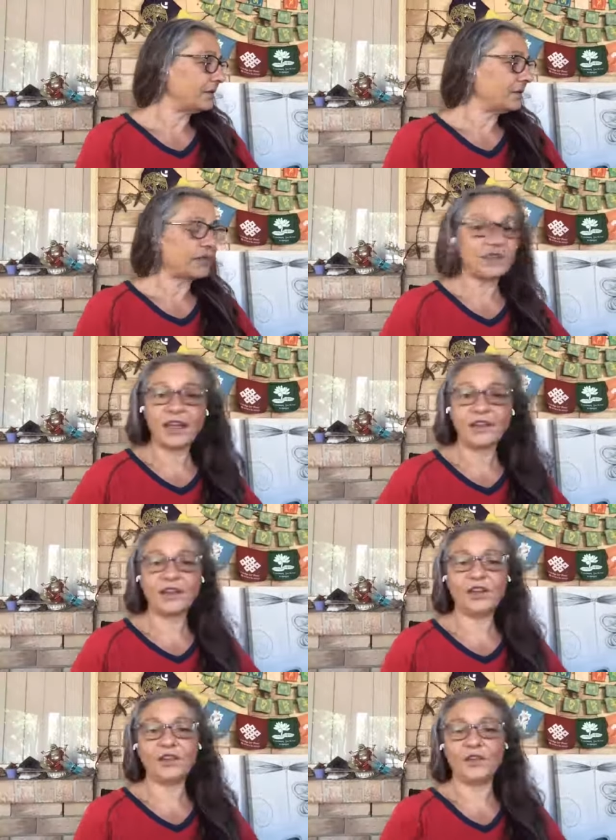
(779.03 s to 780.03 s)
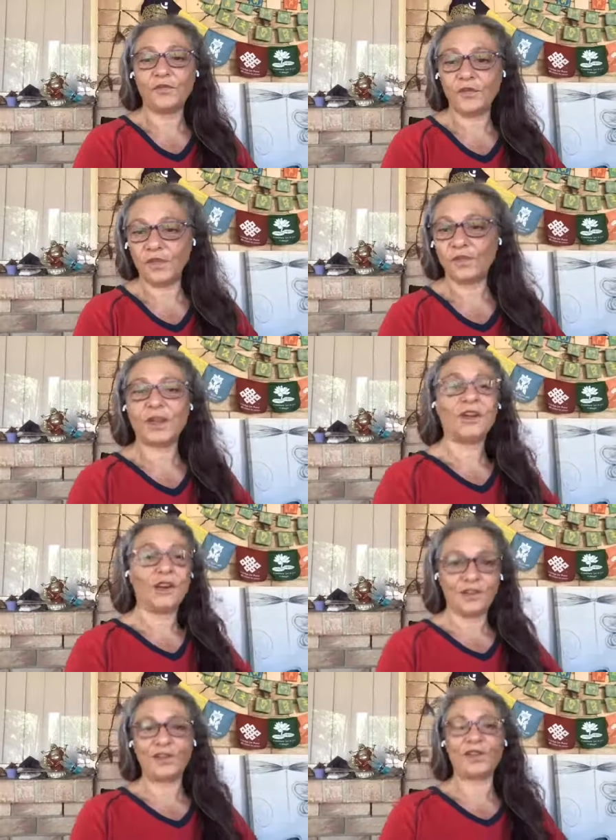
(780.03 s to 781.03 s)
Because I learn off you and I
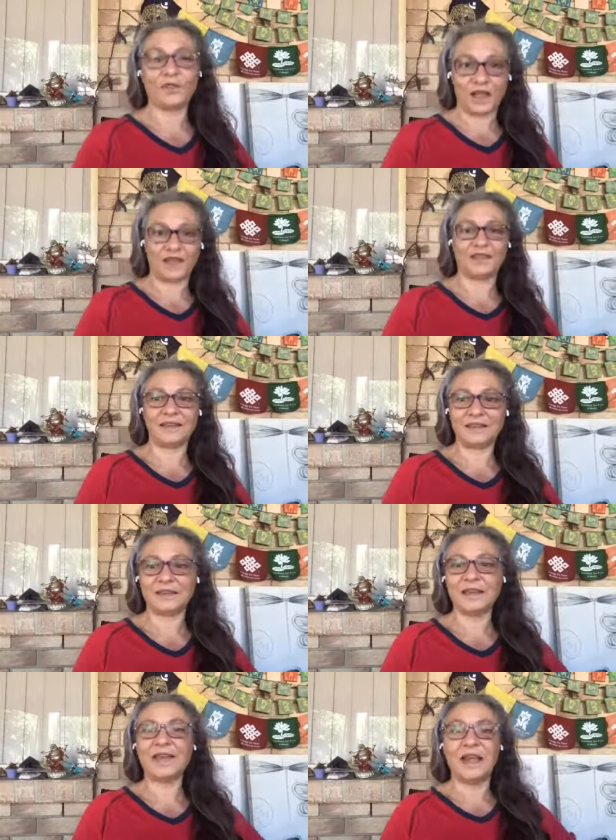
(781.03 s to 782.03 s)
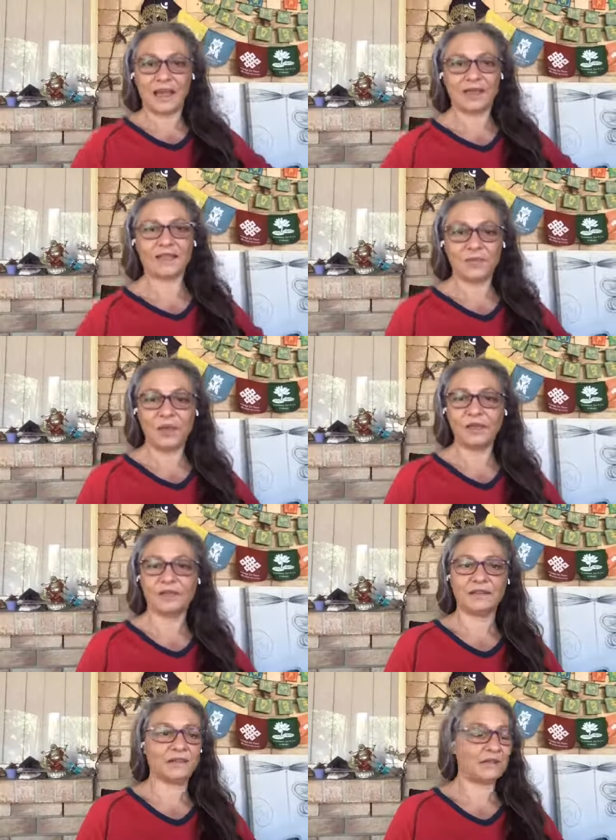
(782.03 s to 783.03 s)
learn off others as well.